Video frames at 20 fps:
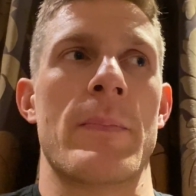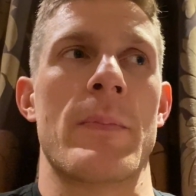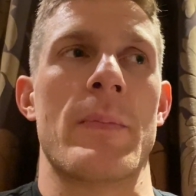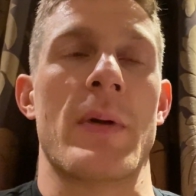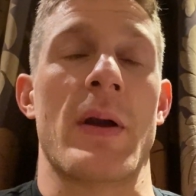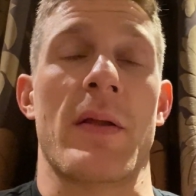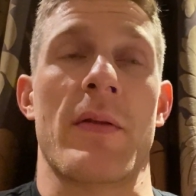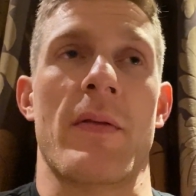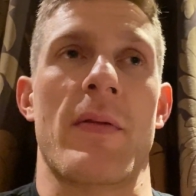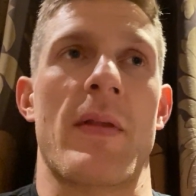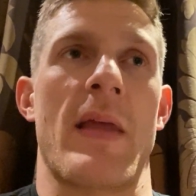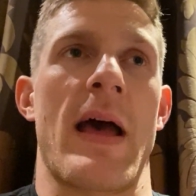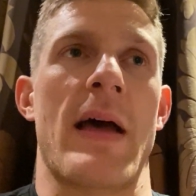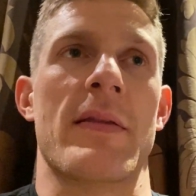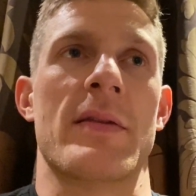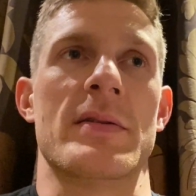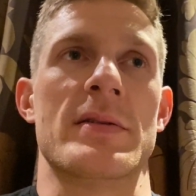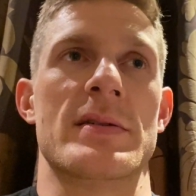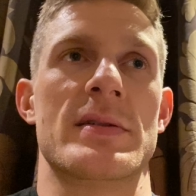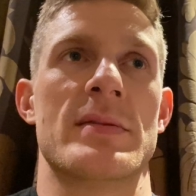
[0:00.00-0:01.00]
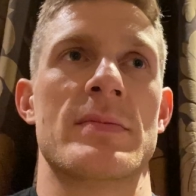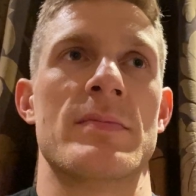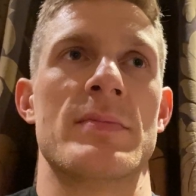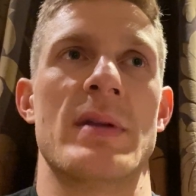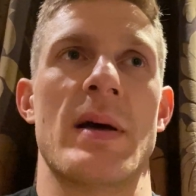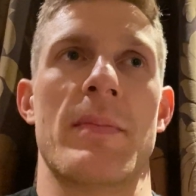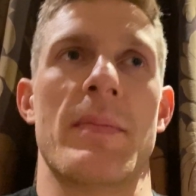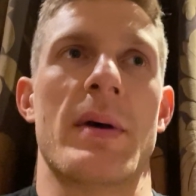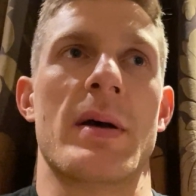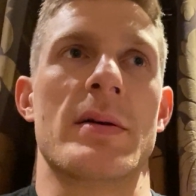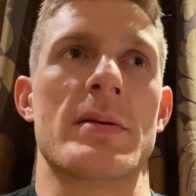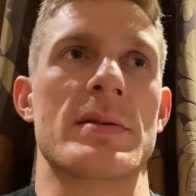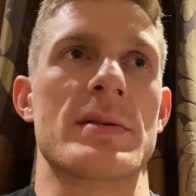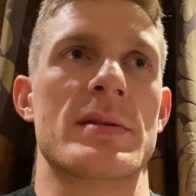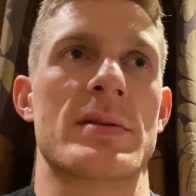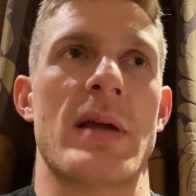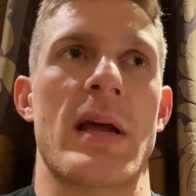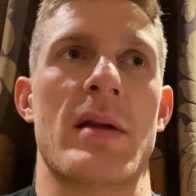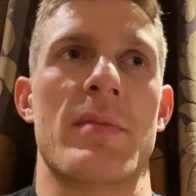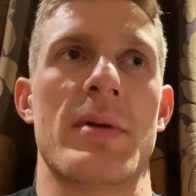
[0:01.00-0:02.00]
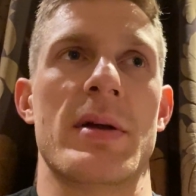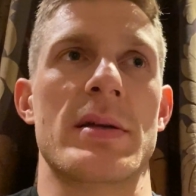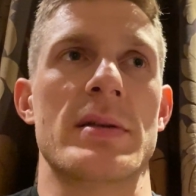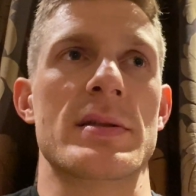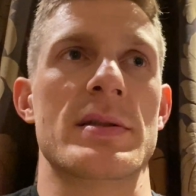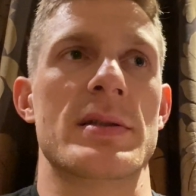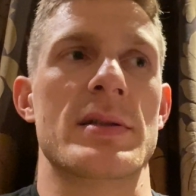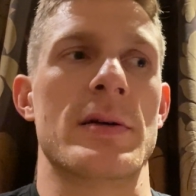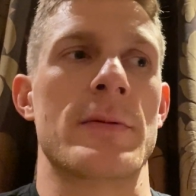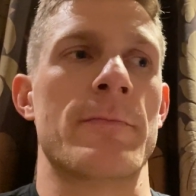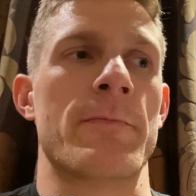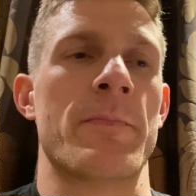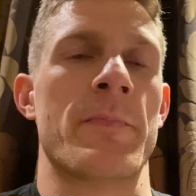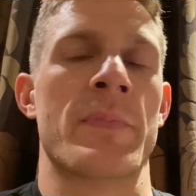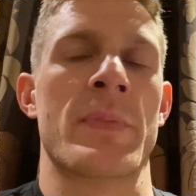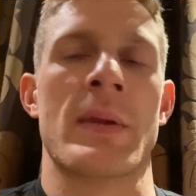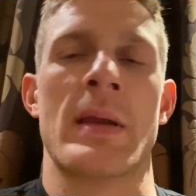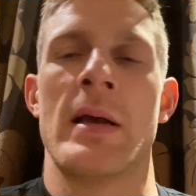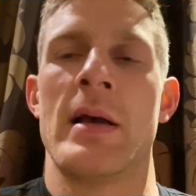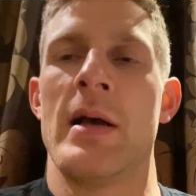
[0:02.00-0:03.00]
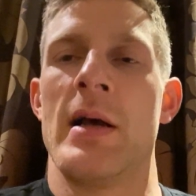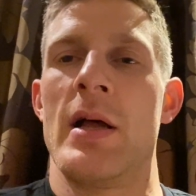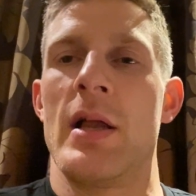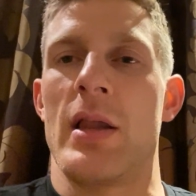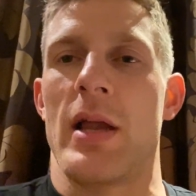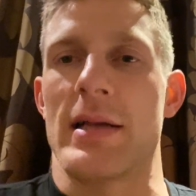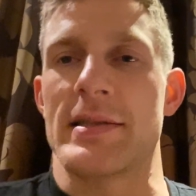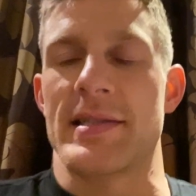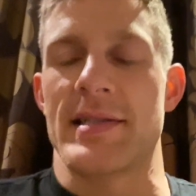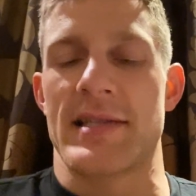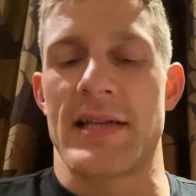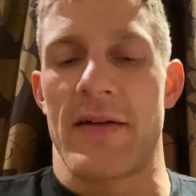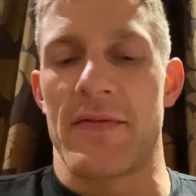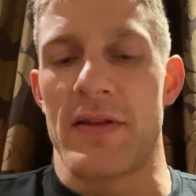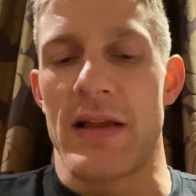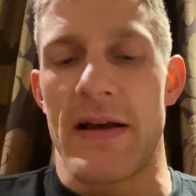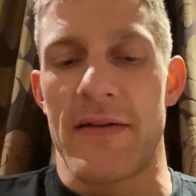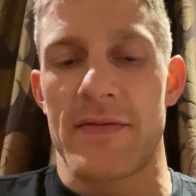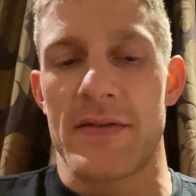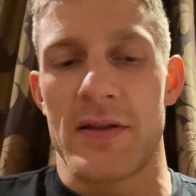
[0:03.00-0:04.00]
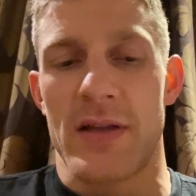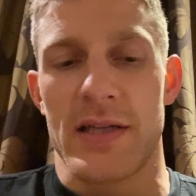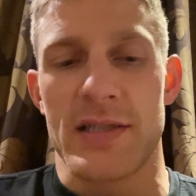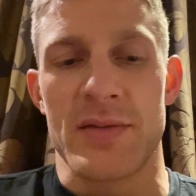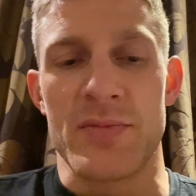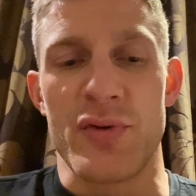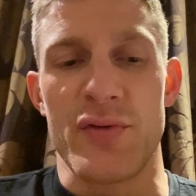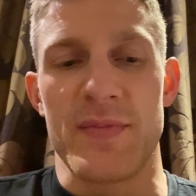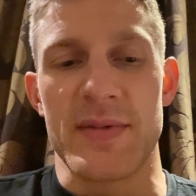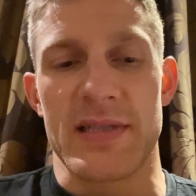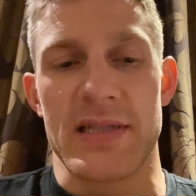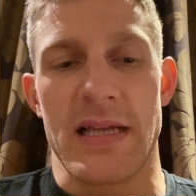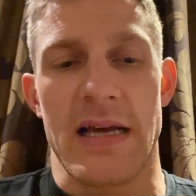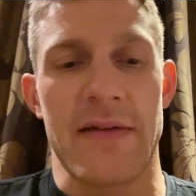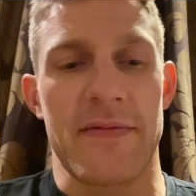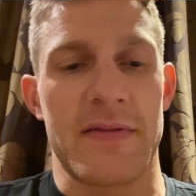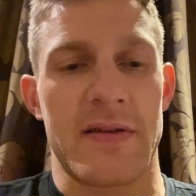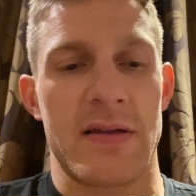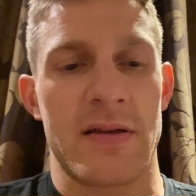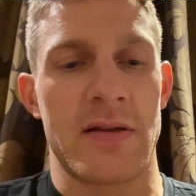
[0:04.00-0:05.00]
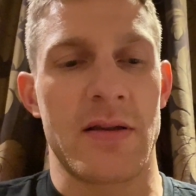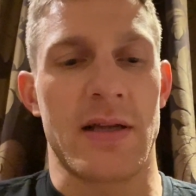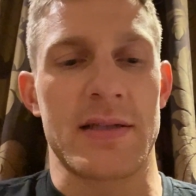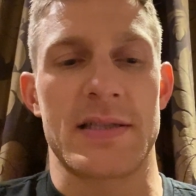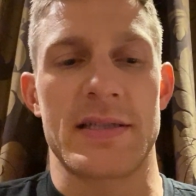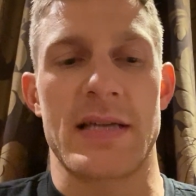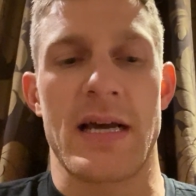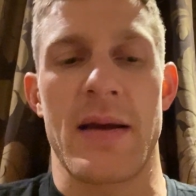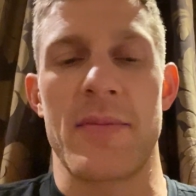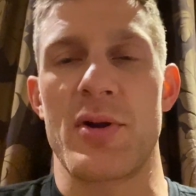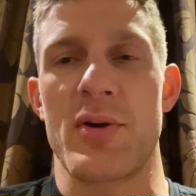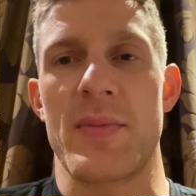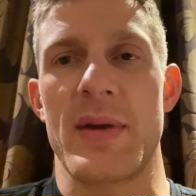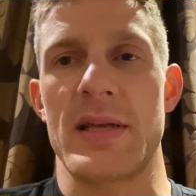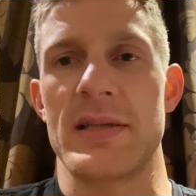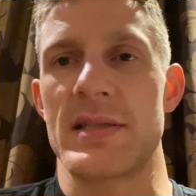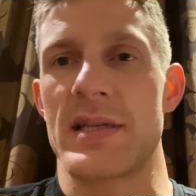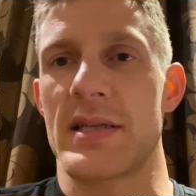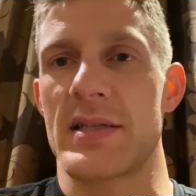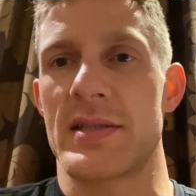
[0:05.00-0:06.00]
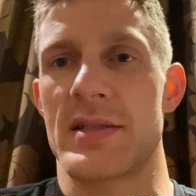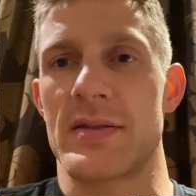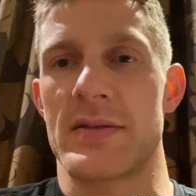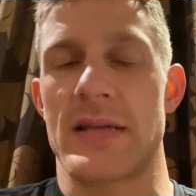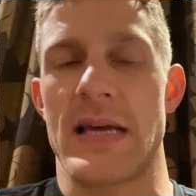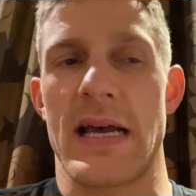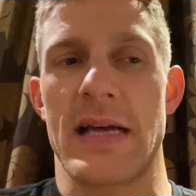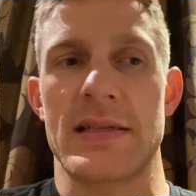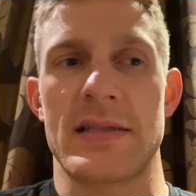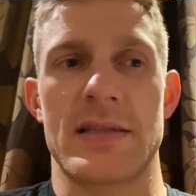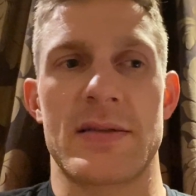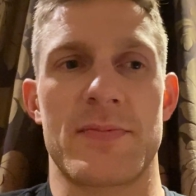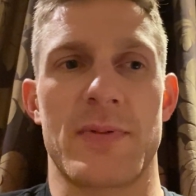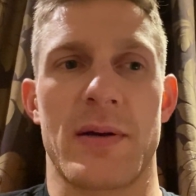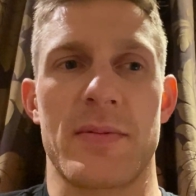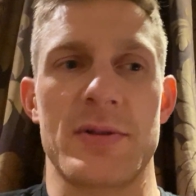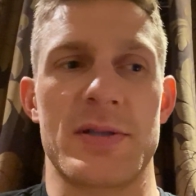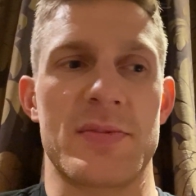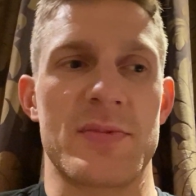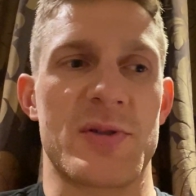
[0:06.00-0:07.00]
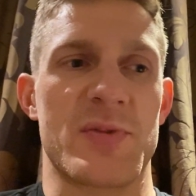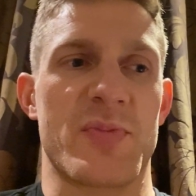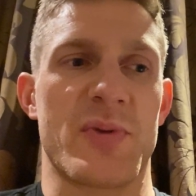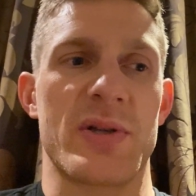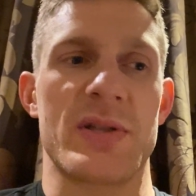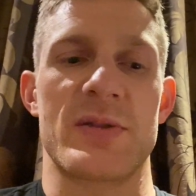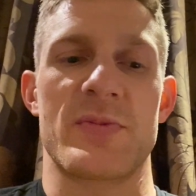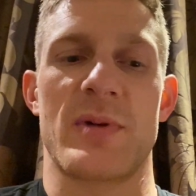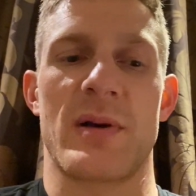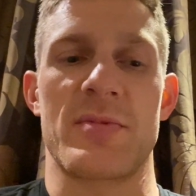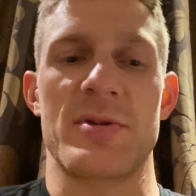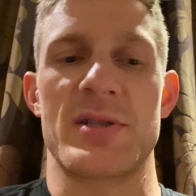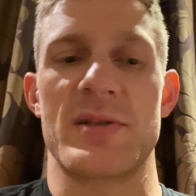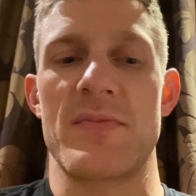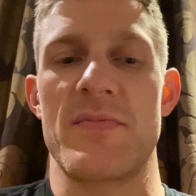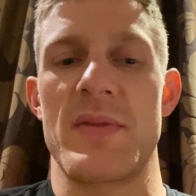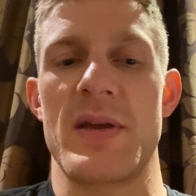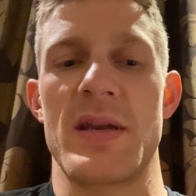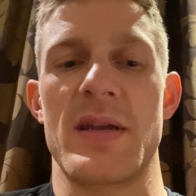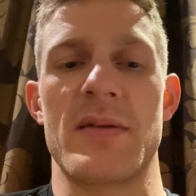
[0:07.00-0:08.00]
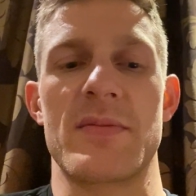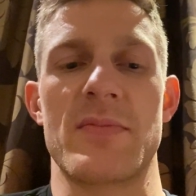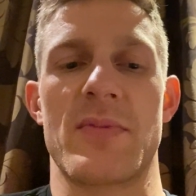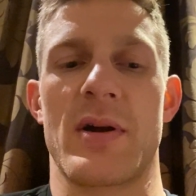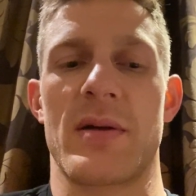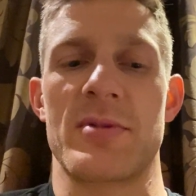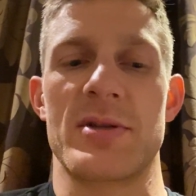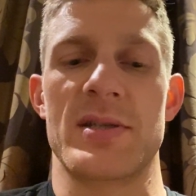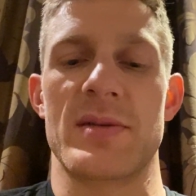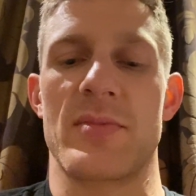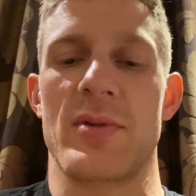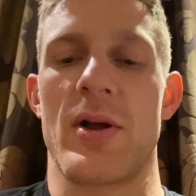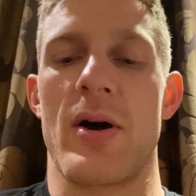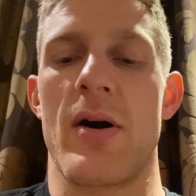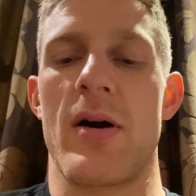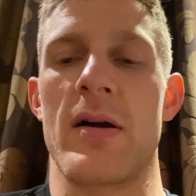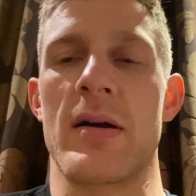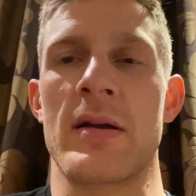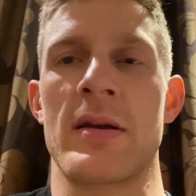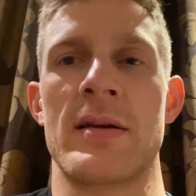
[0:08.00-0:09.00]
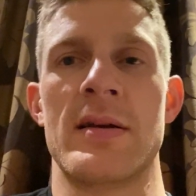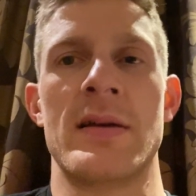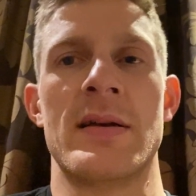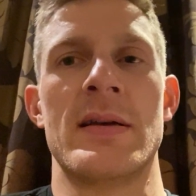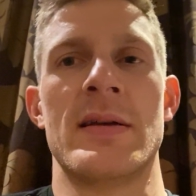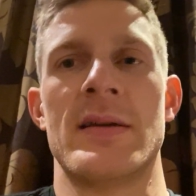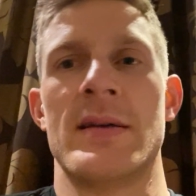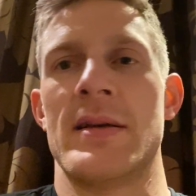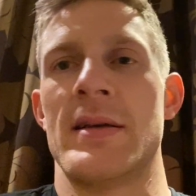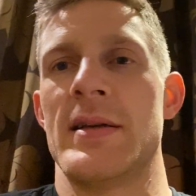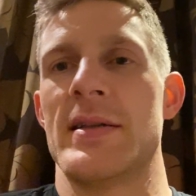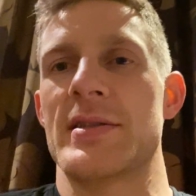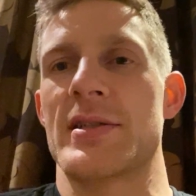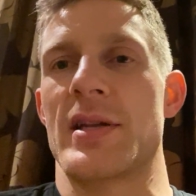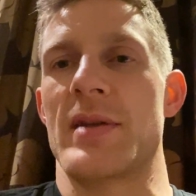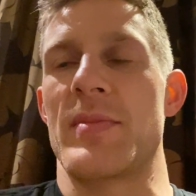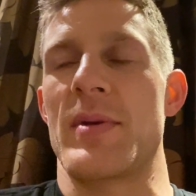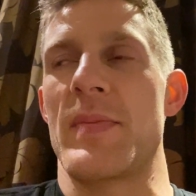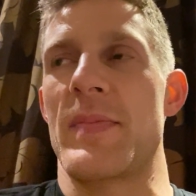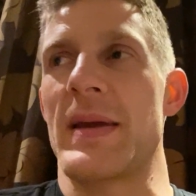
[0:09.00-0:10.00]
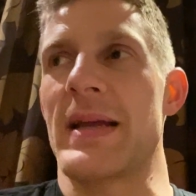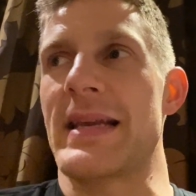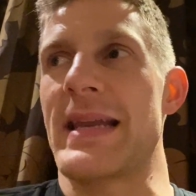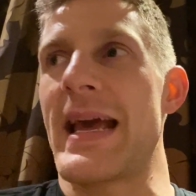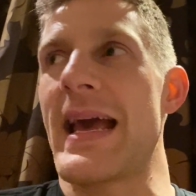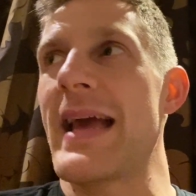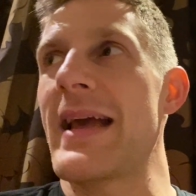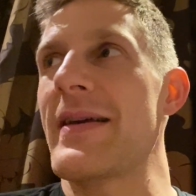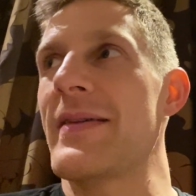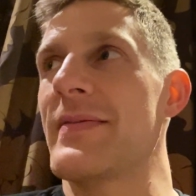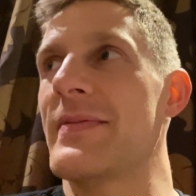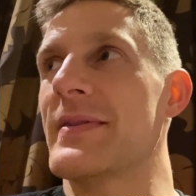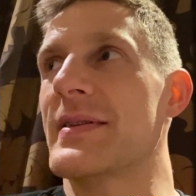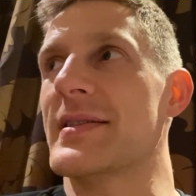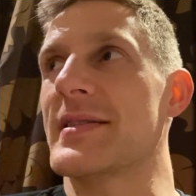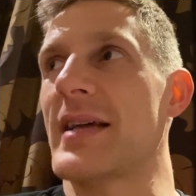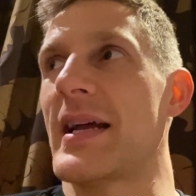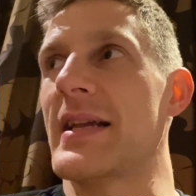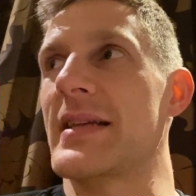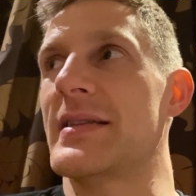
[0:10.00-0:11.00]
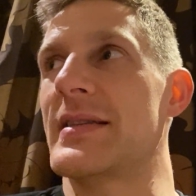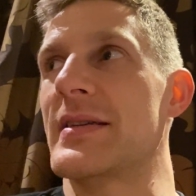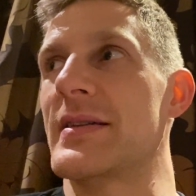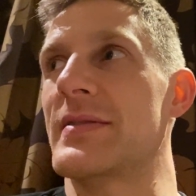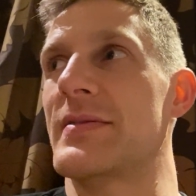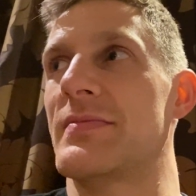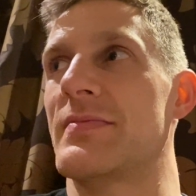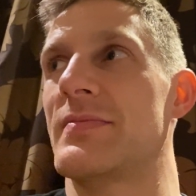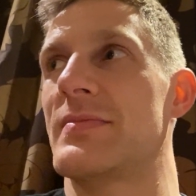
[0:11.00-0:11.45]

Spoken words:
But other than that, there's dumbbells, kettlebells. So lots of stuff left, lots of movements left, lots of time domains they can still test. Probably some sprints, probably some medium, probably some long. It's going to be a big day. Excited to